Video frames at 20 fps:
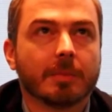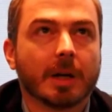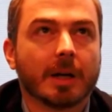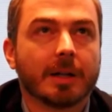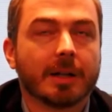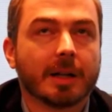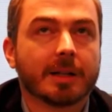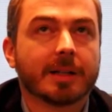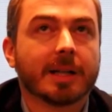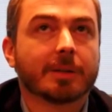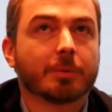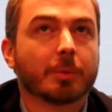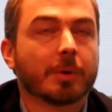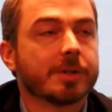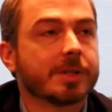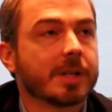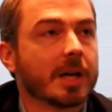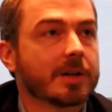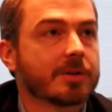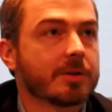and that
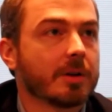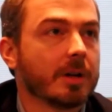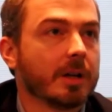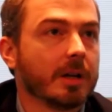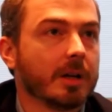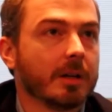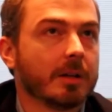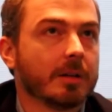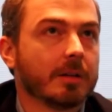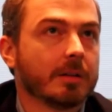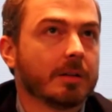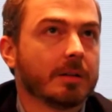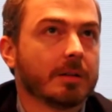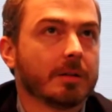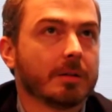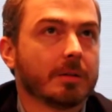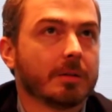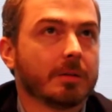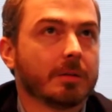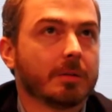was actually
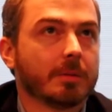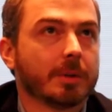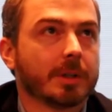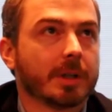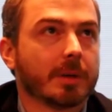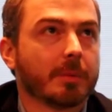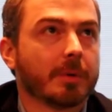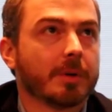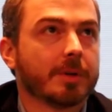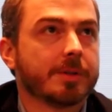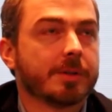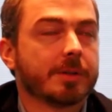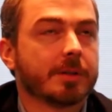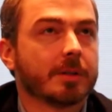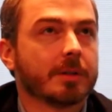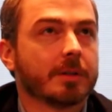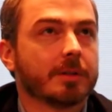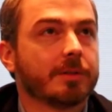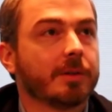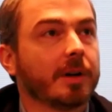what I was
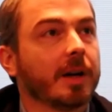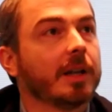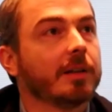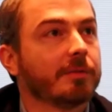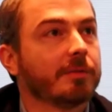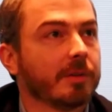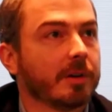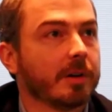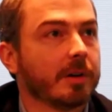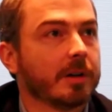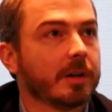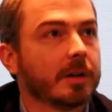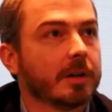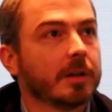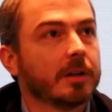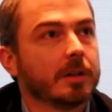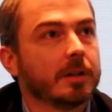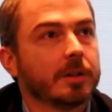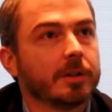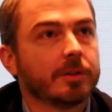trained for,
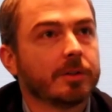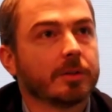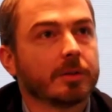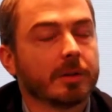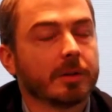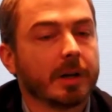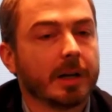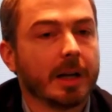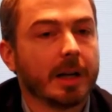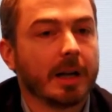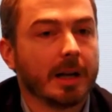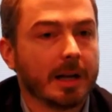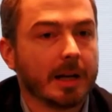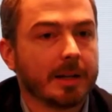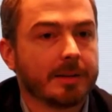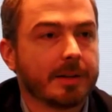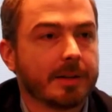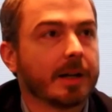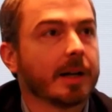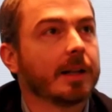so
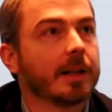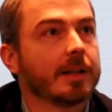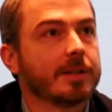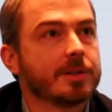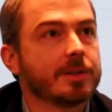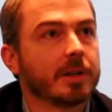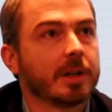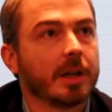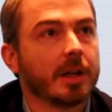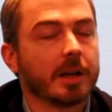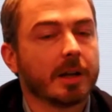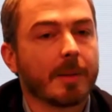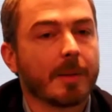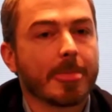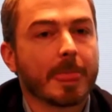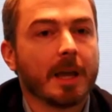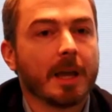electrical engineering.